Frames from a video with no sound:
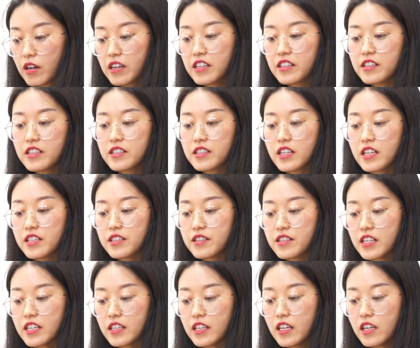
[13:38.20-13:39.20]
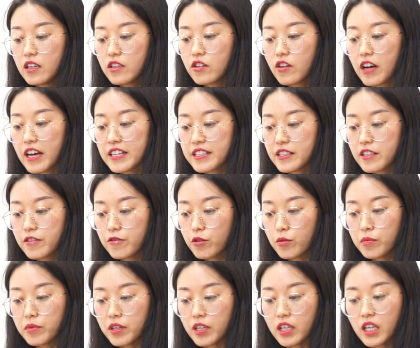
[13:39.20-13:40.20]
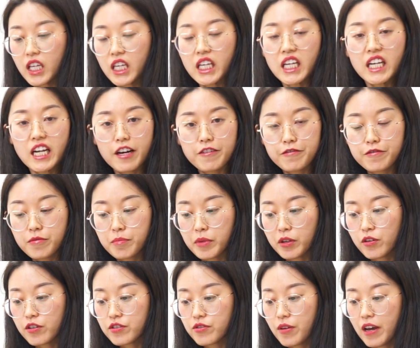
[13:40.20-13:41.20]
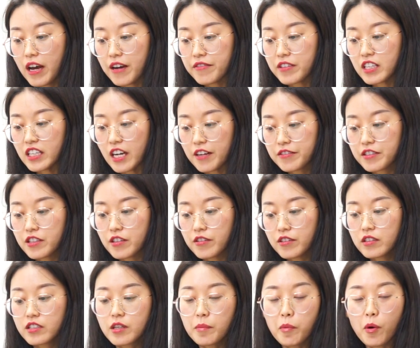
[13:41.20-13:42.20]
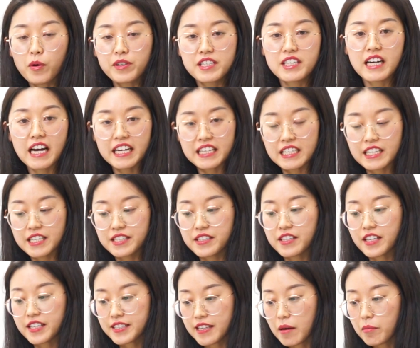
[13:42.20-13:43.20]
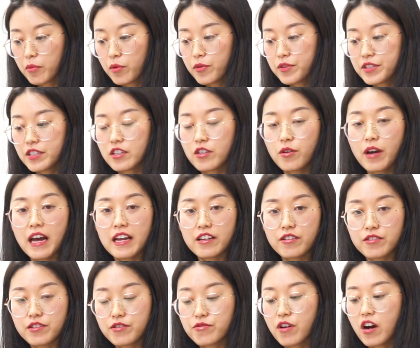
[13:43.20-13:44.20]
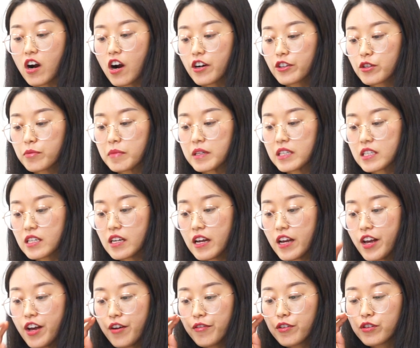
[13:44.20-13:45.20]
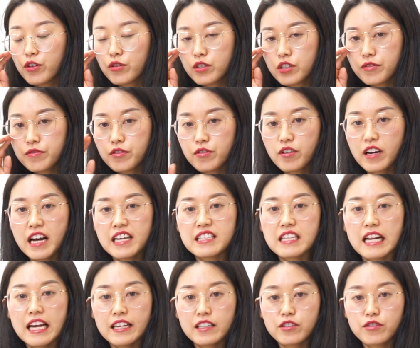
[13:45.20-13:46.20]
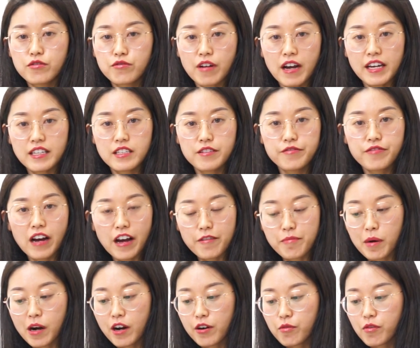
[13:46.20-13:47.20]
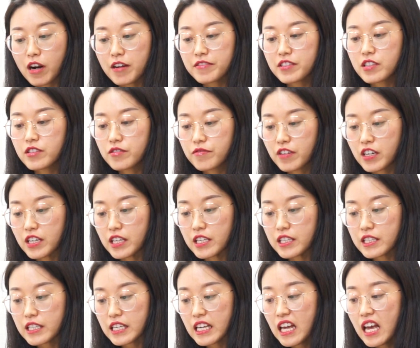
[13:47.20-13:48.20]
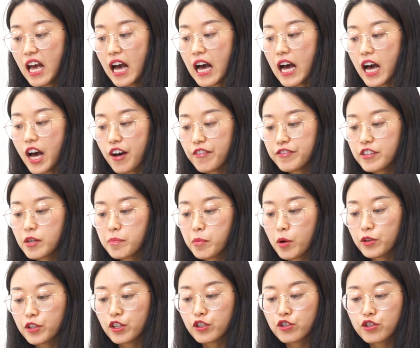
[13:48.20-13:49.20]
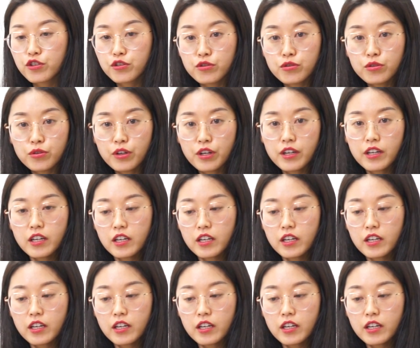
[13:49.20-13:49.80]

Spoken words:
under this case, then your essay will be enough because you have enough supporting ideas and examples and you had your strong argument. For those of you guys who like to write 5 paragraphs, it's very easy. After body 2,